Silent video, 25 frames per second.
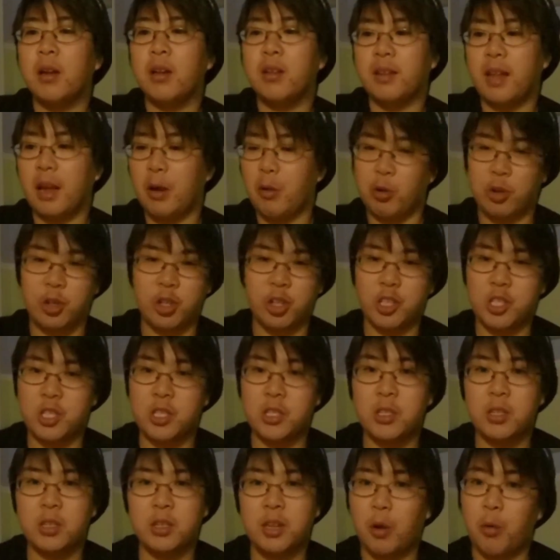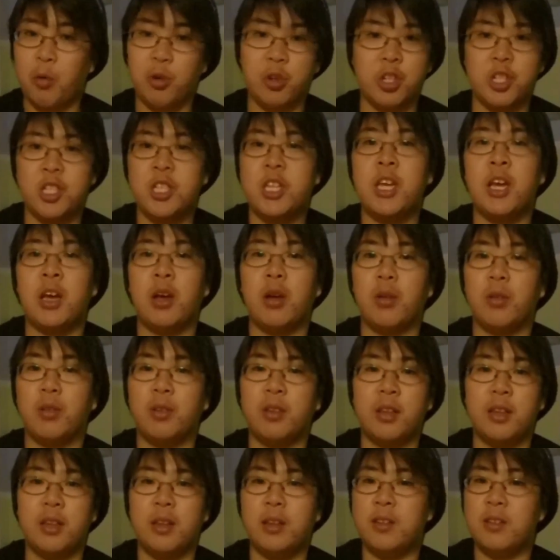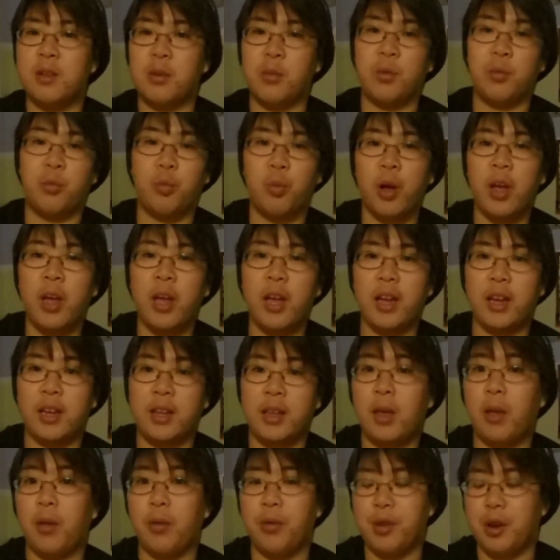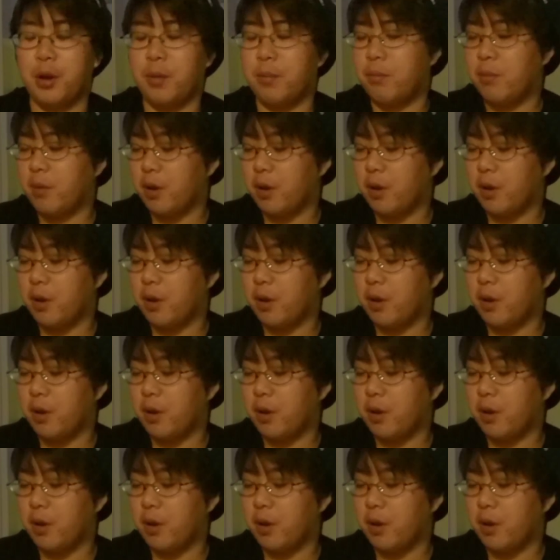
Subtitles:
They were just killed. Someone went and killed them.